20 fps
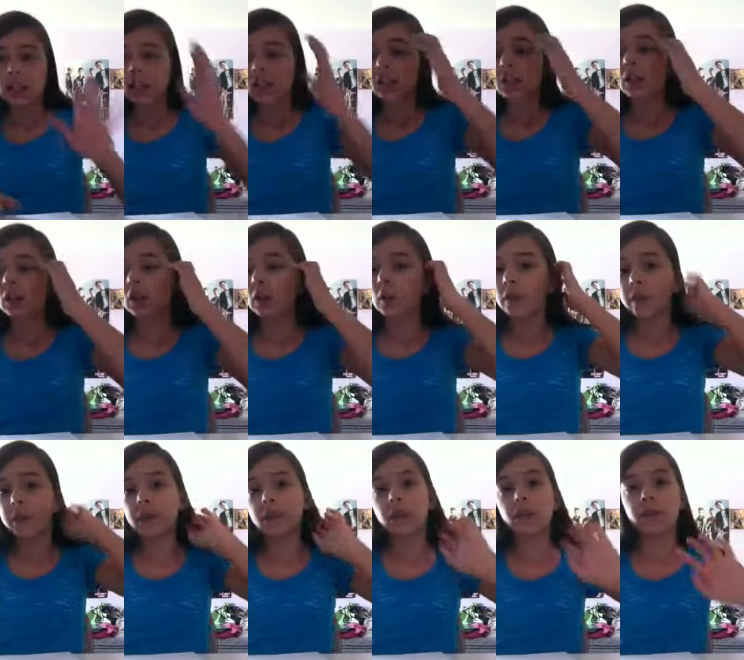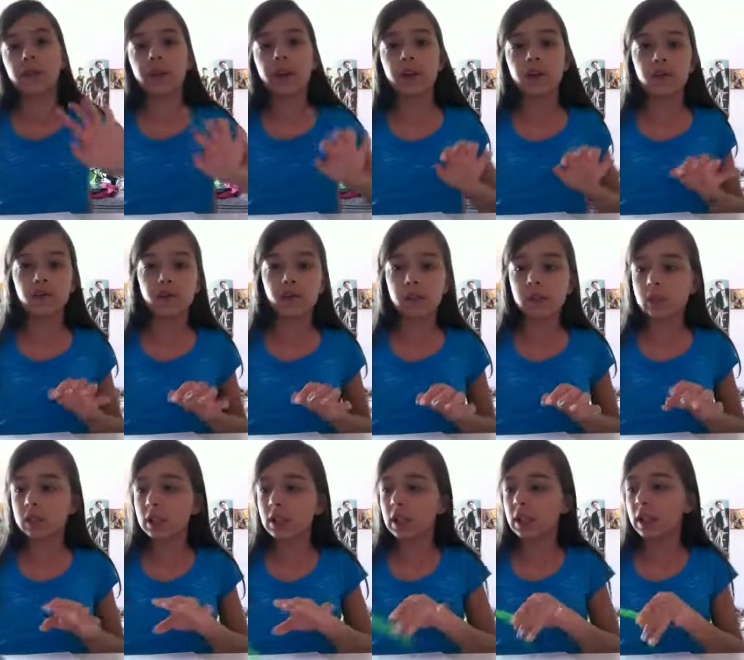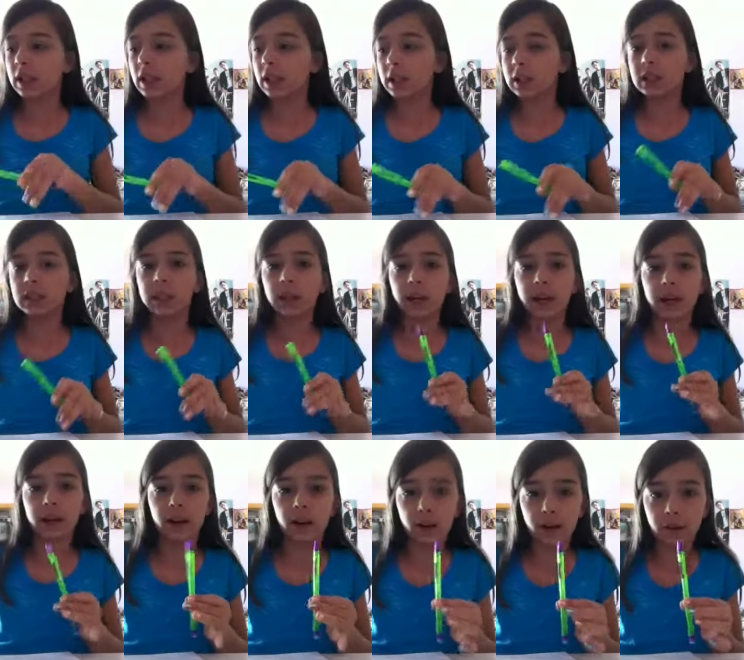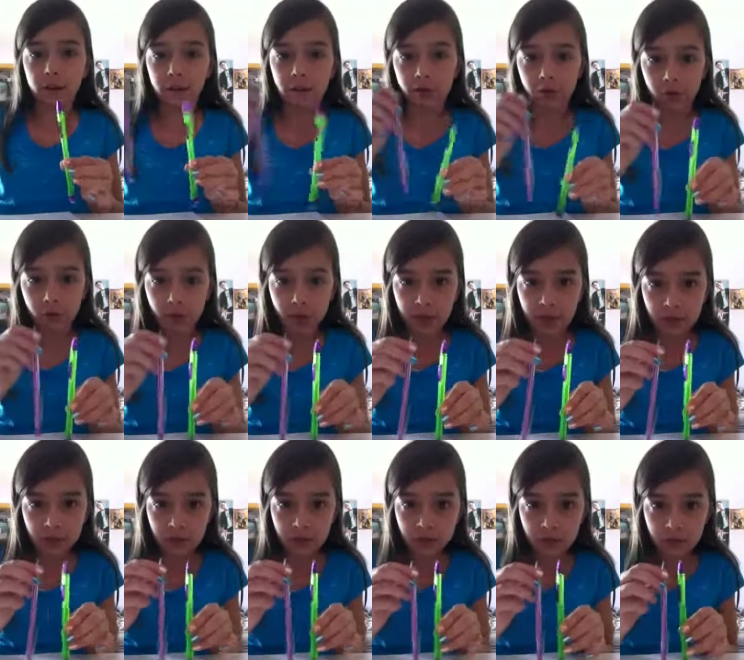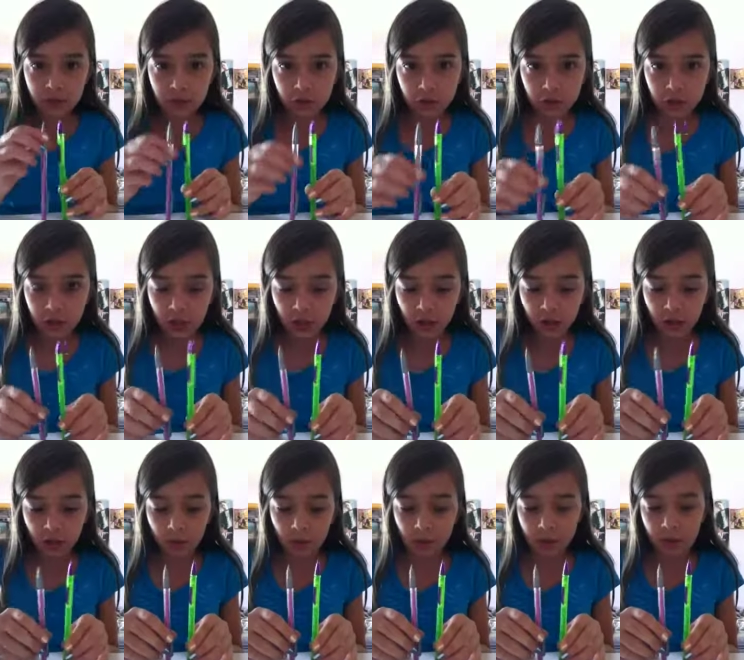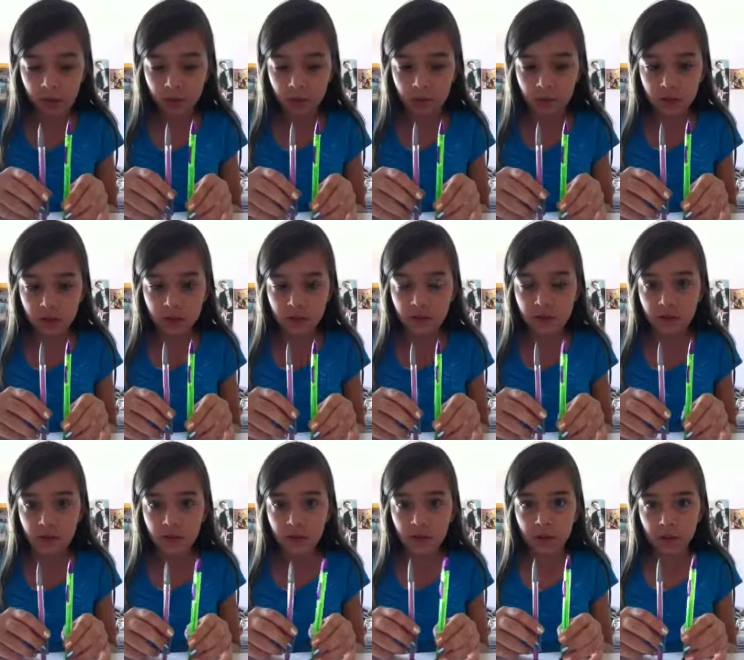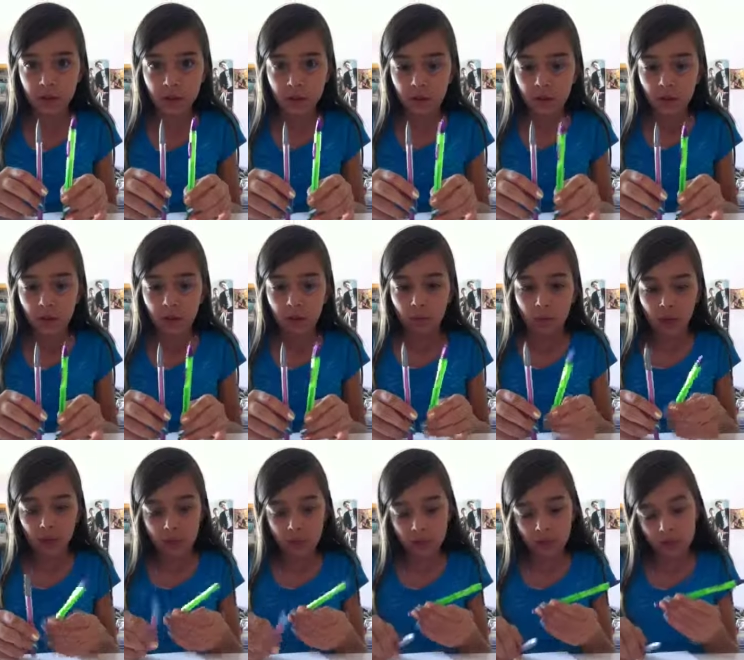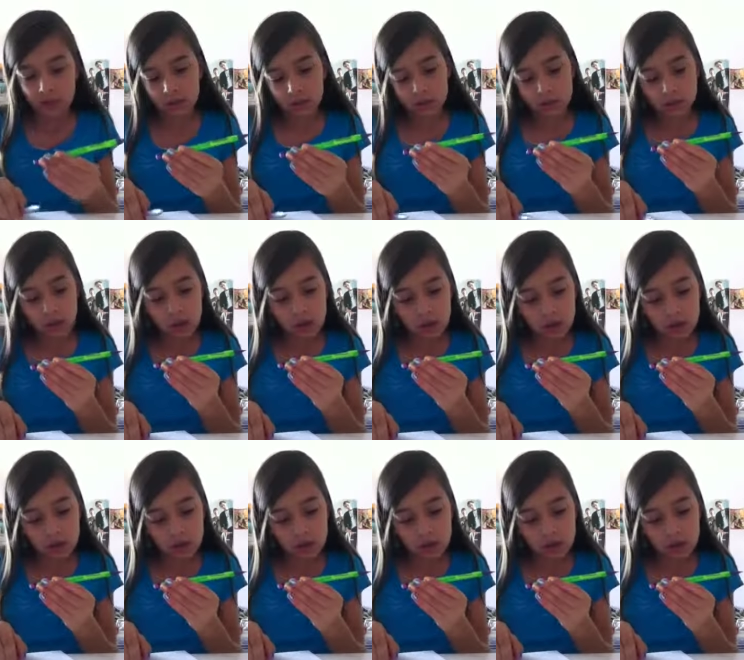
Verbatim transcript: So the stuff I used is I have two pencils, two mechanical pencils, one is